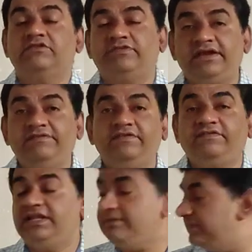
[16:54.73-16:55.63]

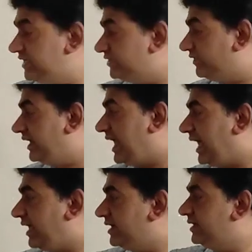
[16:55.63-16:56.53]
150 plus 1
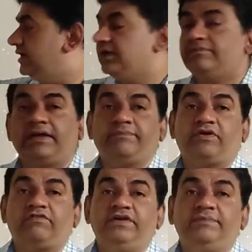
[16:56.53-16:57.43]
lakh, my
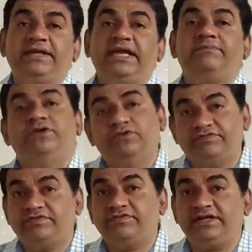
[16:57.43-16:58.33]
profit became
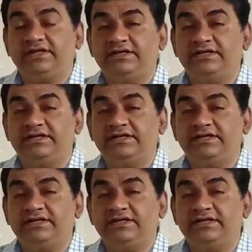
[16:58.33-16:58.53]
250.